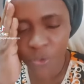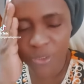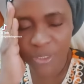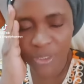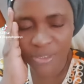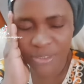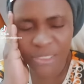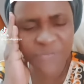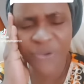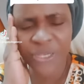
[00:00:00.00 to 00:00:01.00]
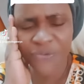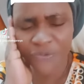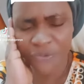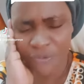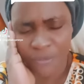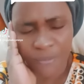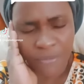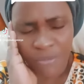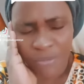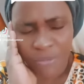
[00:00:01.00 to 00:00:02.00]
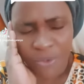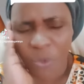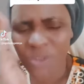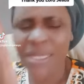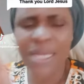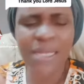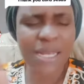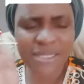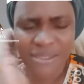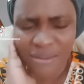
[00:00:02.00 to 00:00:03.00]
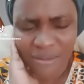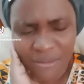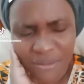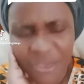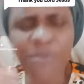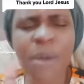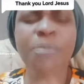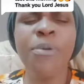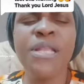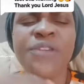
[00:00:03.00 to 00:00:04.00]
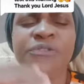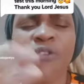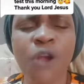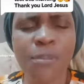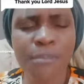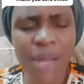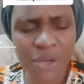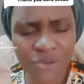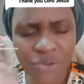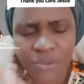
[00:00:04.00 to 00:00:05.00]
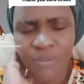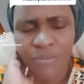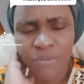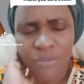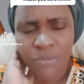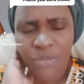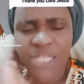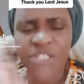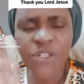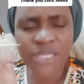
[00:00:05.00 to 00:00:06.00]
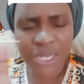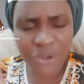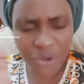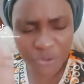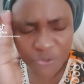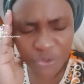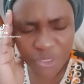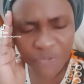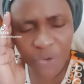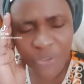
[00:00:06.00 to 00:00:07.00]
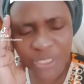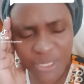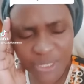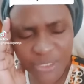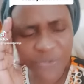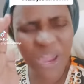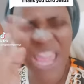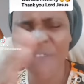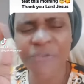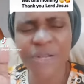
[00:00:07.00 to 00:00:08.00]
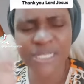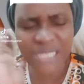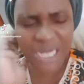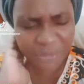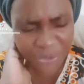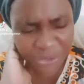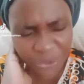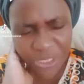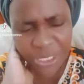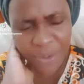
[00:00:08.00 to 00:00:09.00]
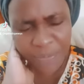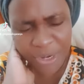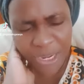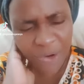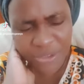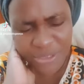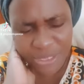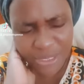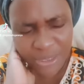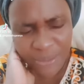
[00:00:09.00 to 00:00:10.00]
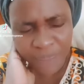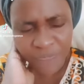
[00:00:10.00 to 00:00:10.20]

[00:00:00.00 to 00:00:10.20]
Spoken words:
wonders. He's faithful. What can I say? If my body is full of mouth, it's not enough to give God thanks for everything I've been doing in our prayer altar here.